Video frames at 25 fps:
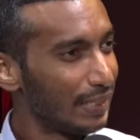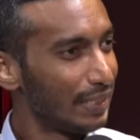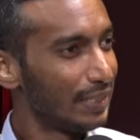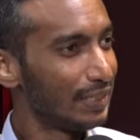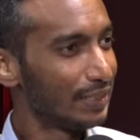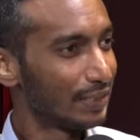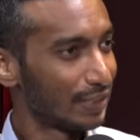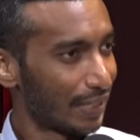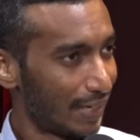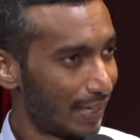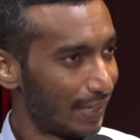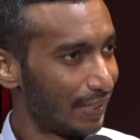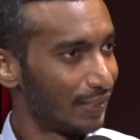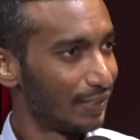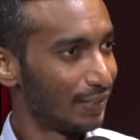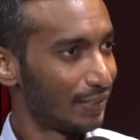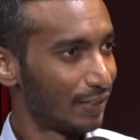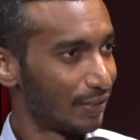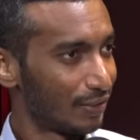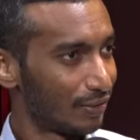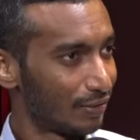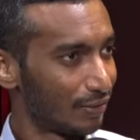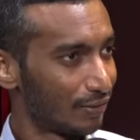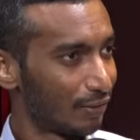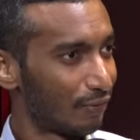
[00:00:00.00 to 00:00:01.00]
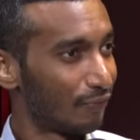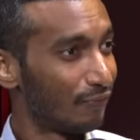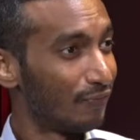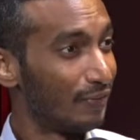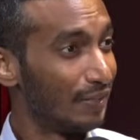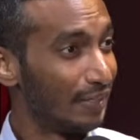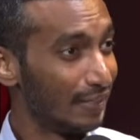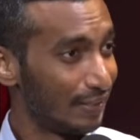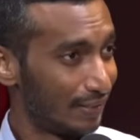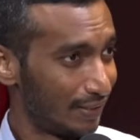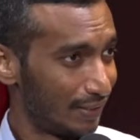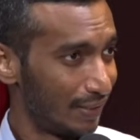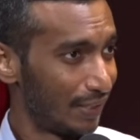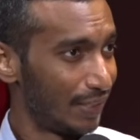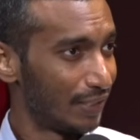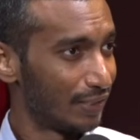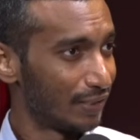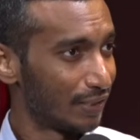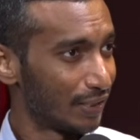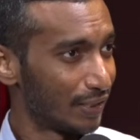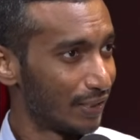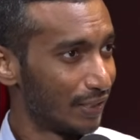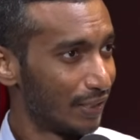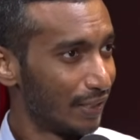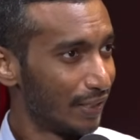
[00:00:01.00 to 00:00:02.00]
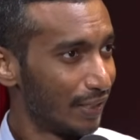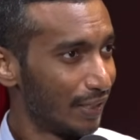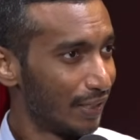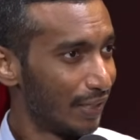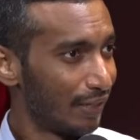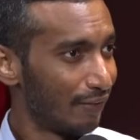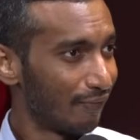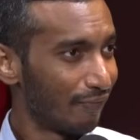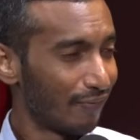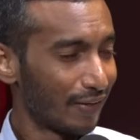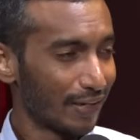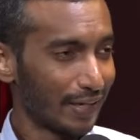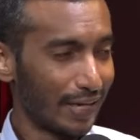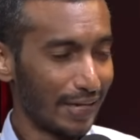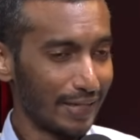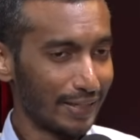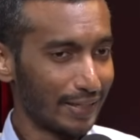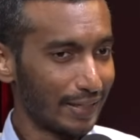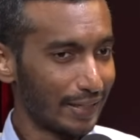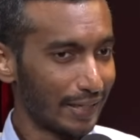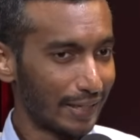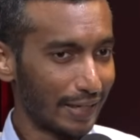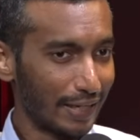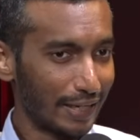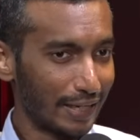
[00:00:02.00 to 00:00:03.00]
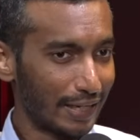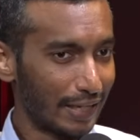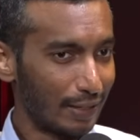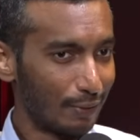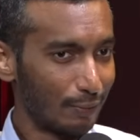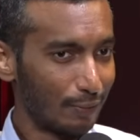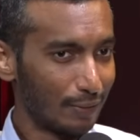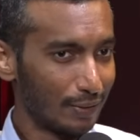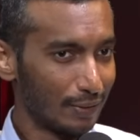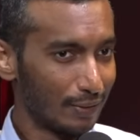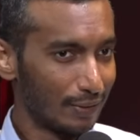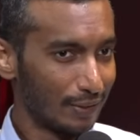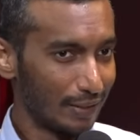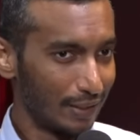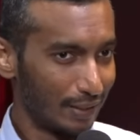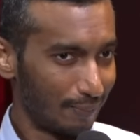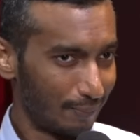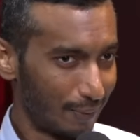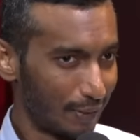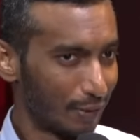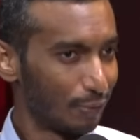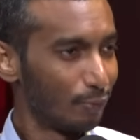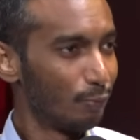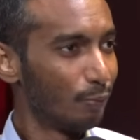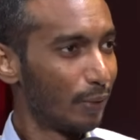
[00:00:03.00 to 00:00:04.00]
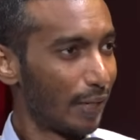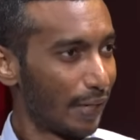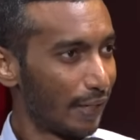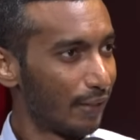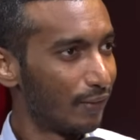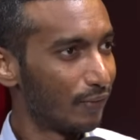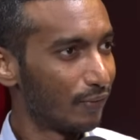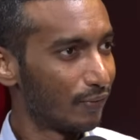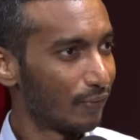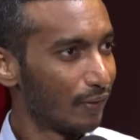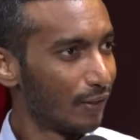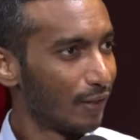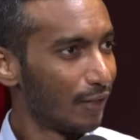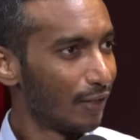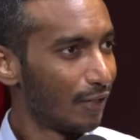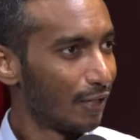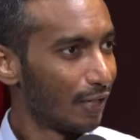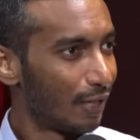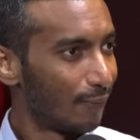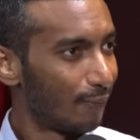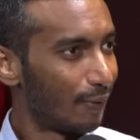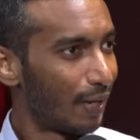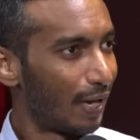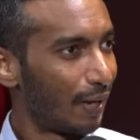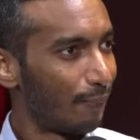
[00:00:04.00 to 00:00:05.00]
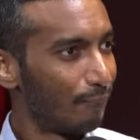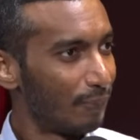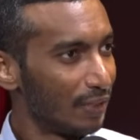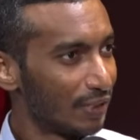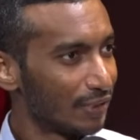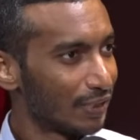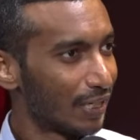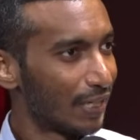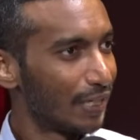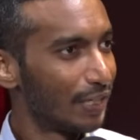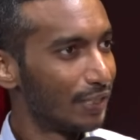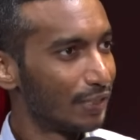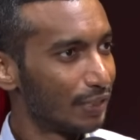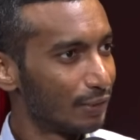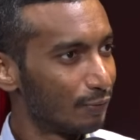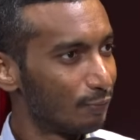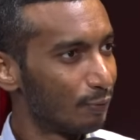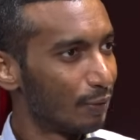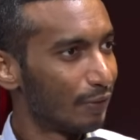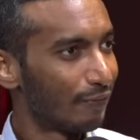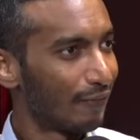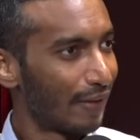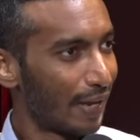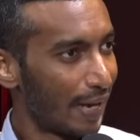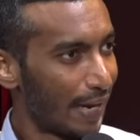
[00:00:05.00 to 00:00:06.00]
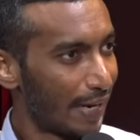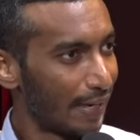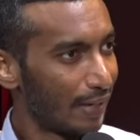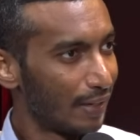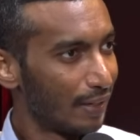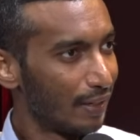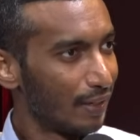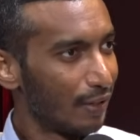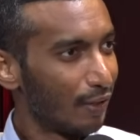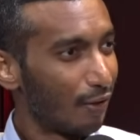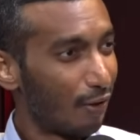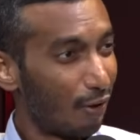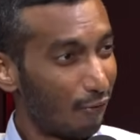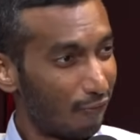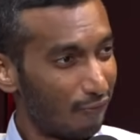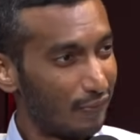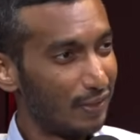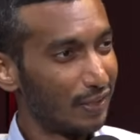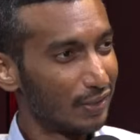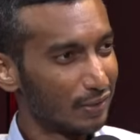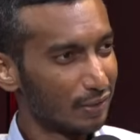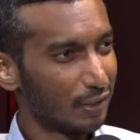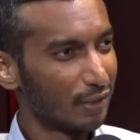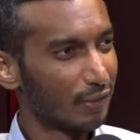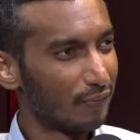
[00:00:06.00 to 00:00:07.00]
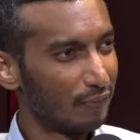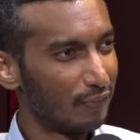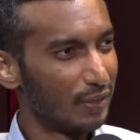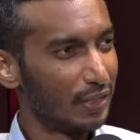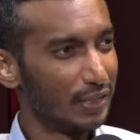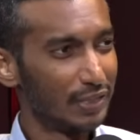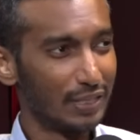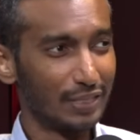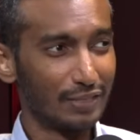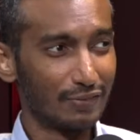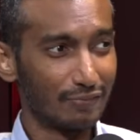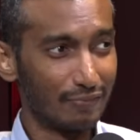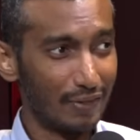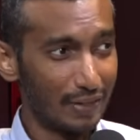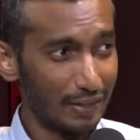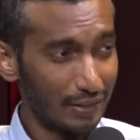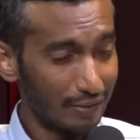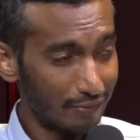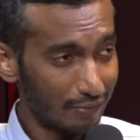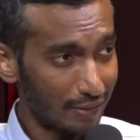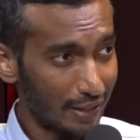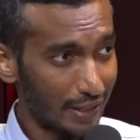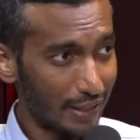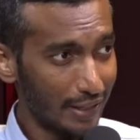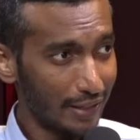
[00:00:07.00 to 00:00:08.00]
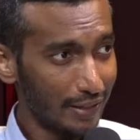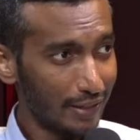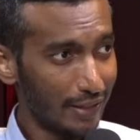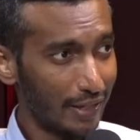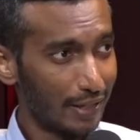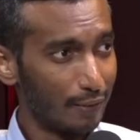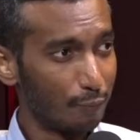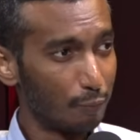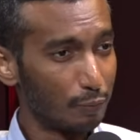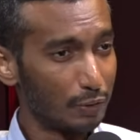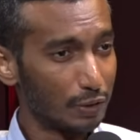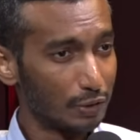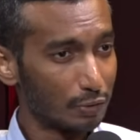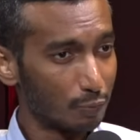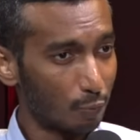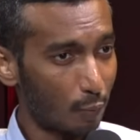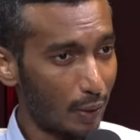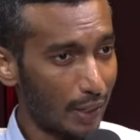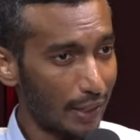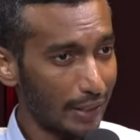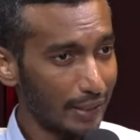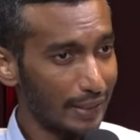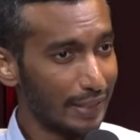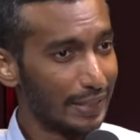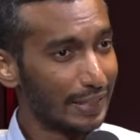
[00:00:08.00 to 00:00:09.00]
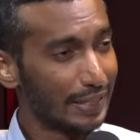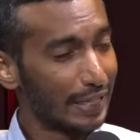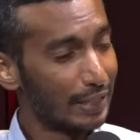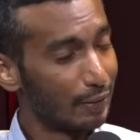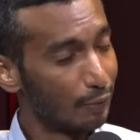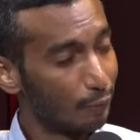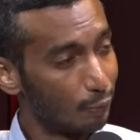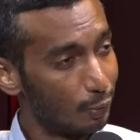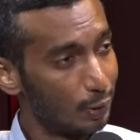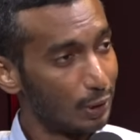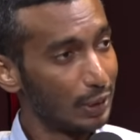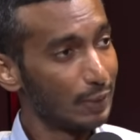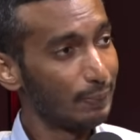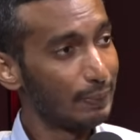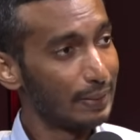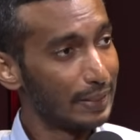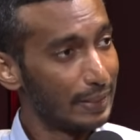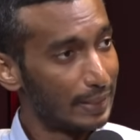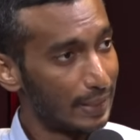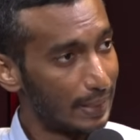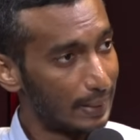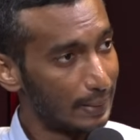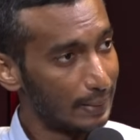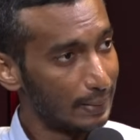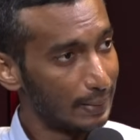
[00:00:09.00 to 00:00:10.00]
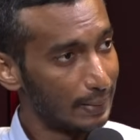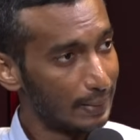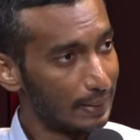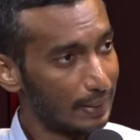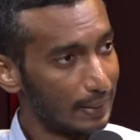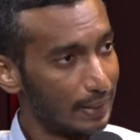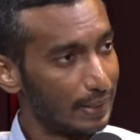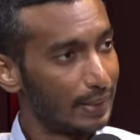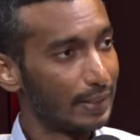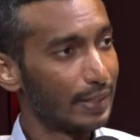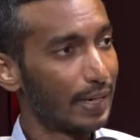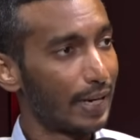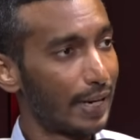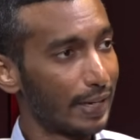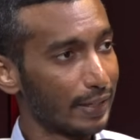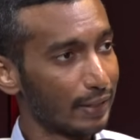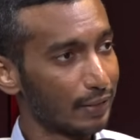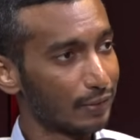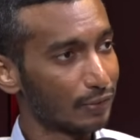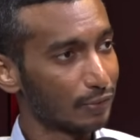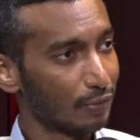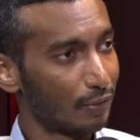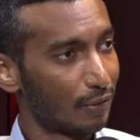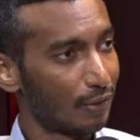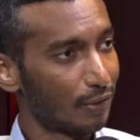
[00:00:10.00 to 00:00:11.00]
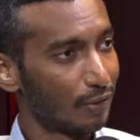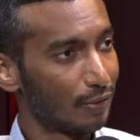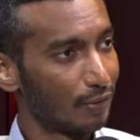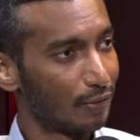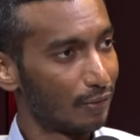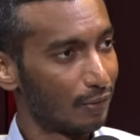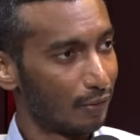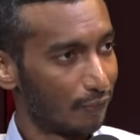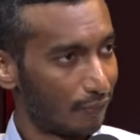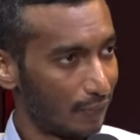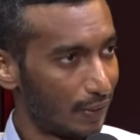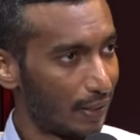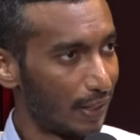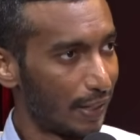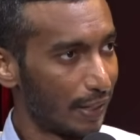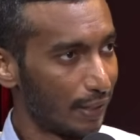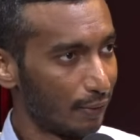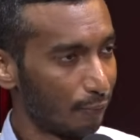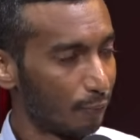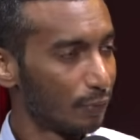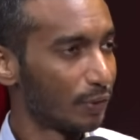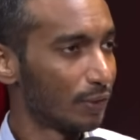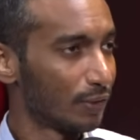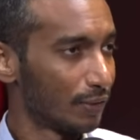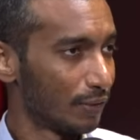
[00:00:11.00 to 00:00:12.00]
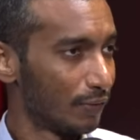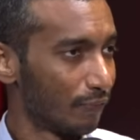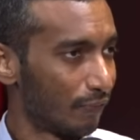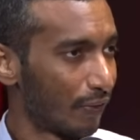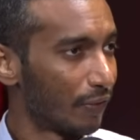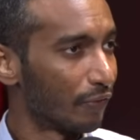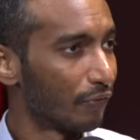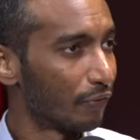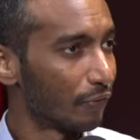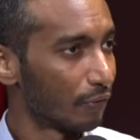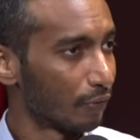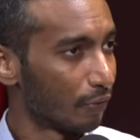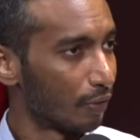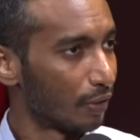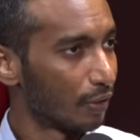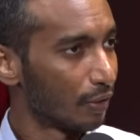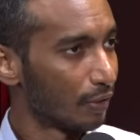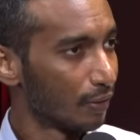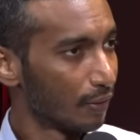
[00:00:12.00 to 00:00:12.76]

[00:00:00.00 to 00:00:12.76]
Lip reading: challenges of this nature. In fact, I think I can count in my two hands about how many challenges we have had of this sort of nature. It's very rare, and which is why it can only be done in the highest court of the land, which is the federal court.